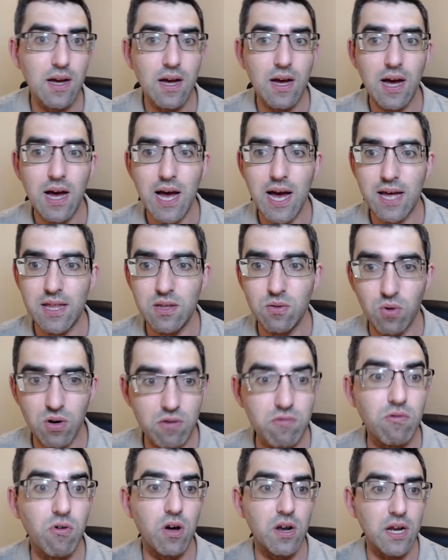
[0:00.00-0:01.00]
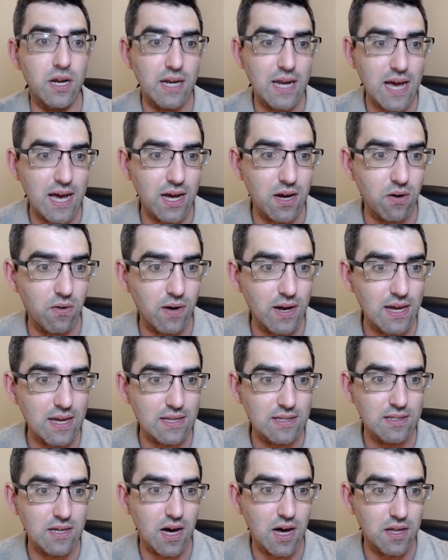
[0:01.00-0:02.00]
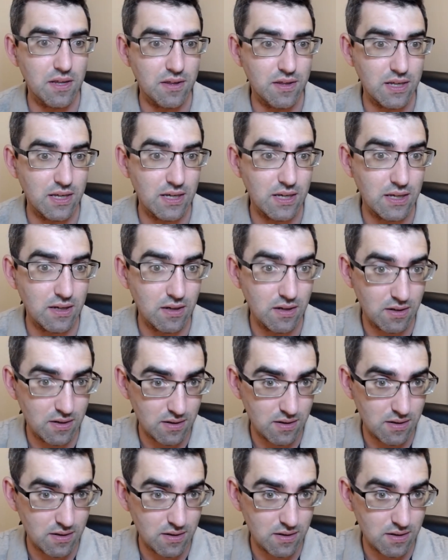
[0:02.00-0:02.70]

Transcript: and the one running now is on the